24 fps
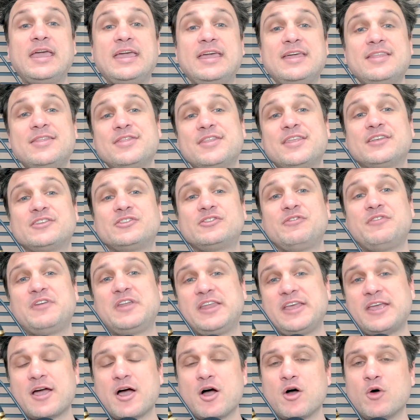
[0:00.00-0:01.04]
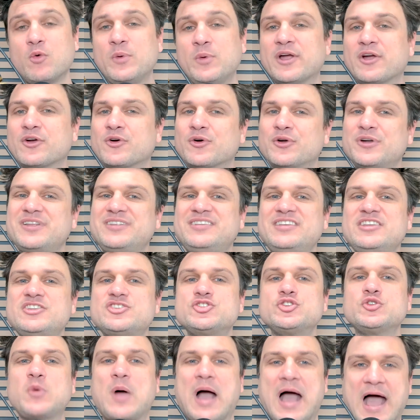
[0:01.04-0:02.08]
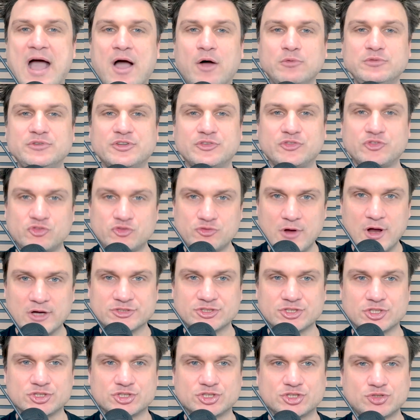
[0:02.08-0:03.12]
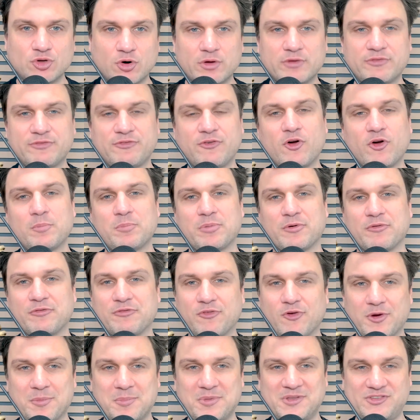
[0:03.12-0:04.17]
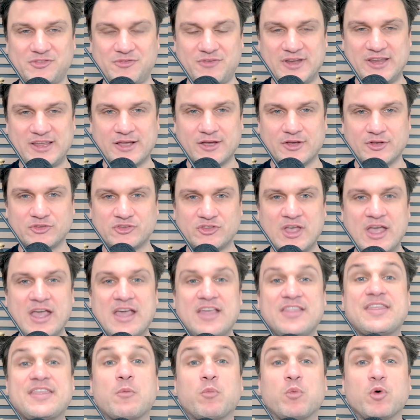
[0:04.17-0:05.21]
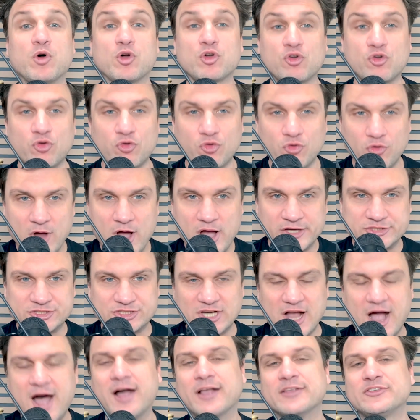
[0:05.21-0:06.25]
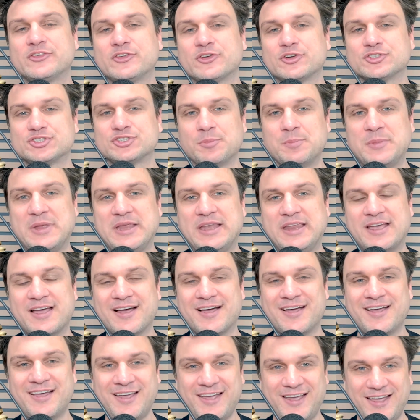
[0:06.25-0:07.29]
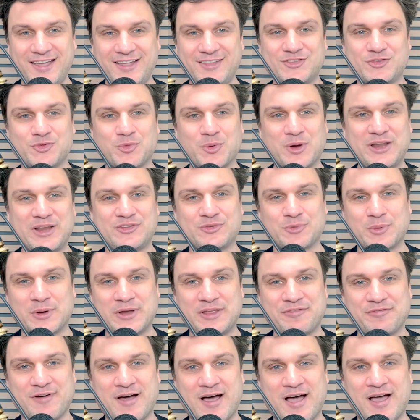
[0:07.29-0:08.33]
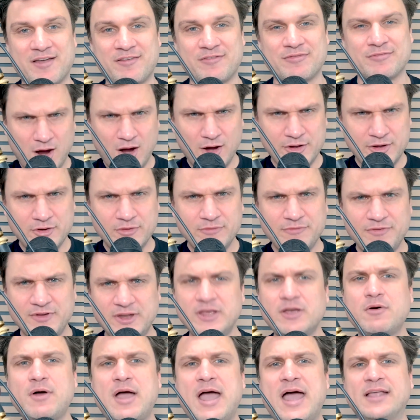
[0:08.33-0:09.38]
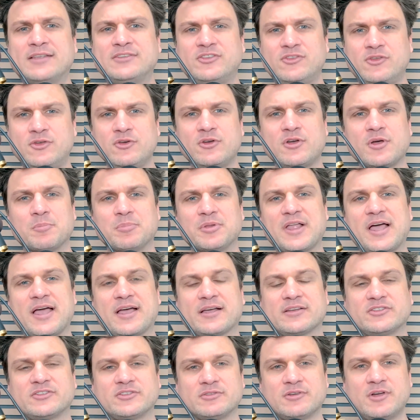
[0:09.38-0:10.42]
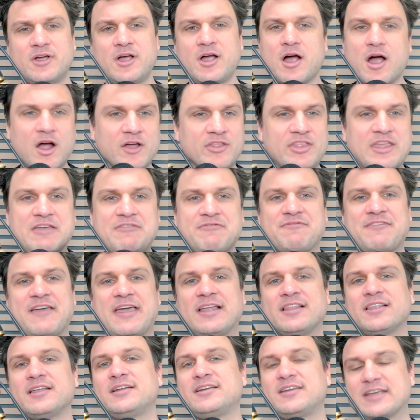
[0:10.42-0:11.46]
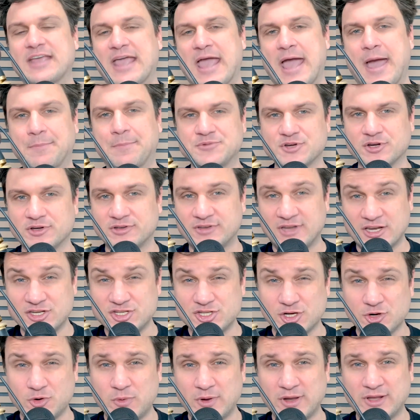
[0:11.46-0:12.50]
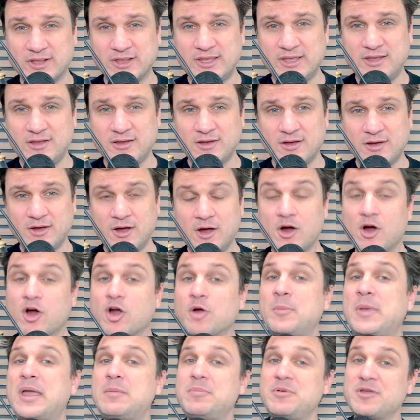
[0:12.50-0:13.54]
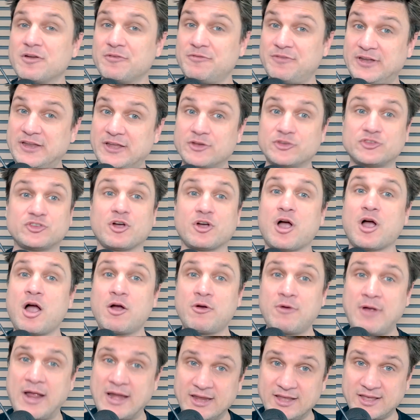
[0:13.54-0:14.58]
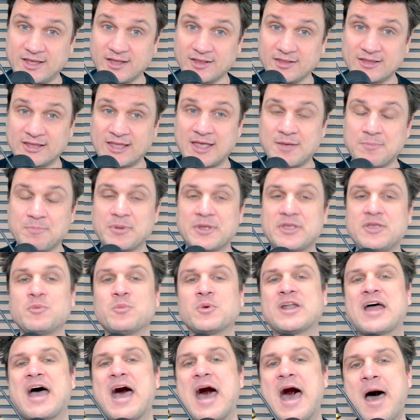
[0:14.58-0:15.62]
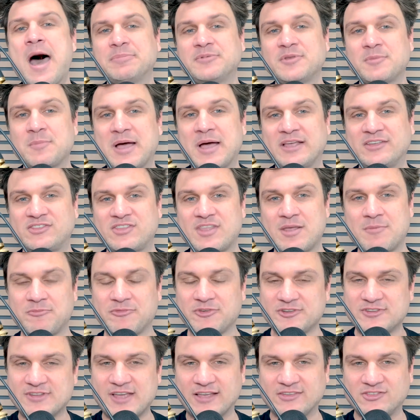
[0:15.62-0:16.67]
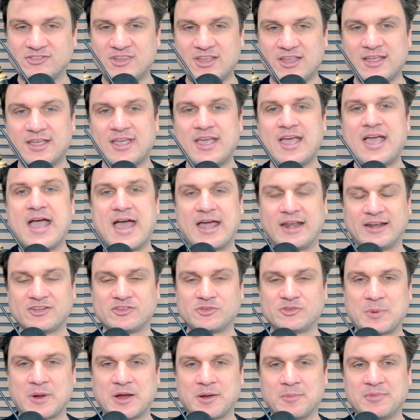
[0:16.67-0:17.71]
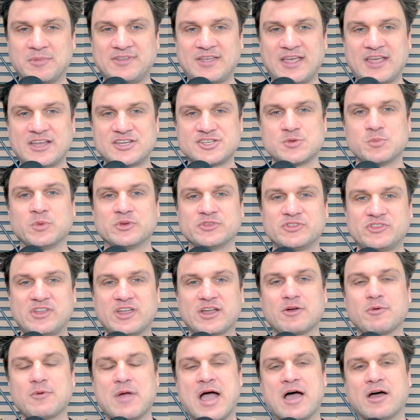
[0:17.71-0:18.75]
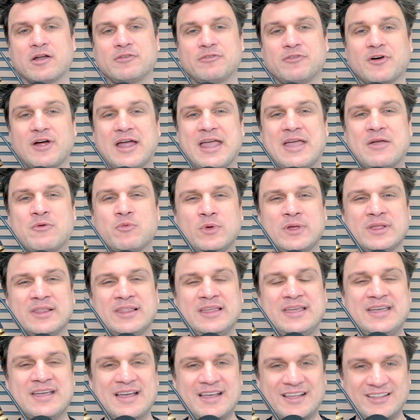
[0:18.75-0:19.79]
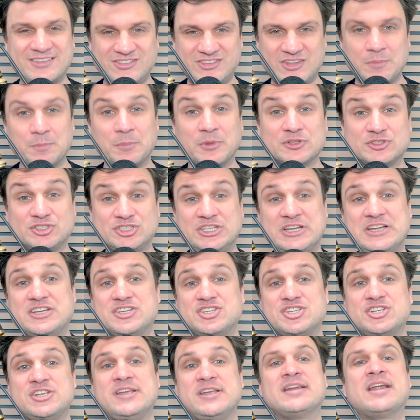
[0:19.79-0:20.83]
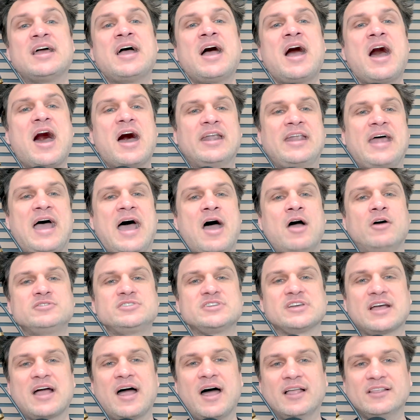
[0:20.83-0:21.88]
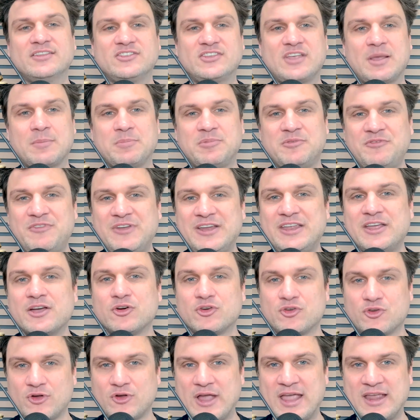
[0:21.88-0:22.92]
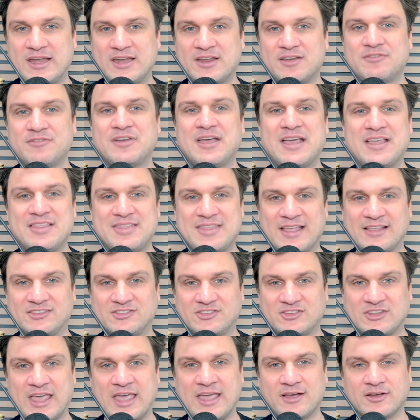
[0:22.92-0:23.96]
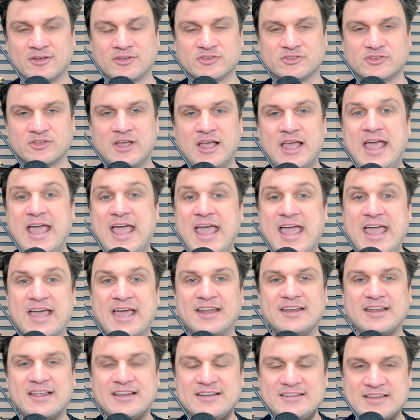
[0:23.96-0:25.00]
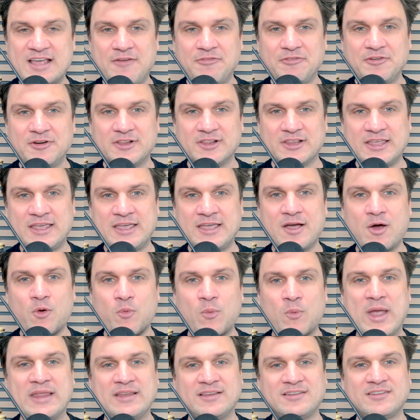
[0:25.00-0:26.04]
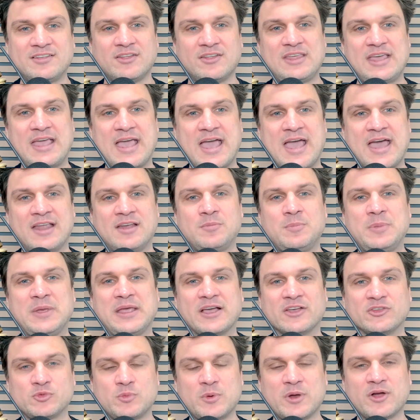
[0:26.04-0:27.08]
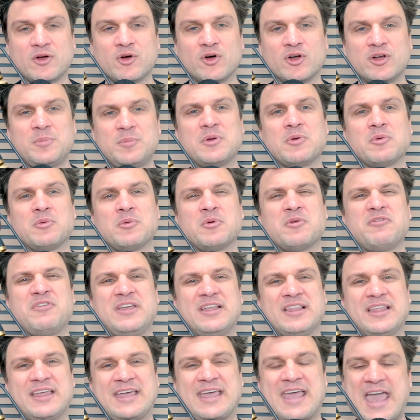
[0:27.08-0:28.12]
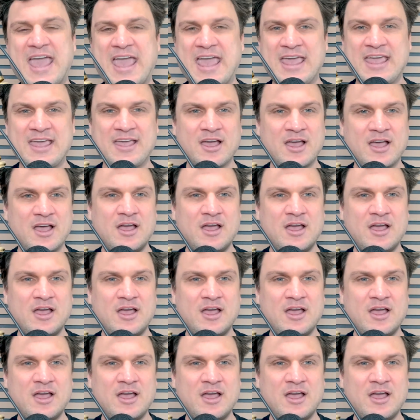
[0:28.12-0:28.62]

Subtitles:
In this video, we are going to teach you how to structure short-form performance videos that will crush on social media in 2025. Are your video ads too complex? Are they failing to capture attention quickly? Or maybe your videos are already killing it, but you want to optimize them for testing and experimentation. Well, stick around for a really simple cheat sheet on how to concept video creative that scales. And definitely wait until the end because we're going to be revealing a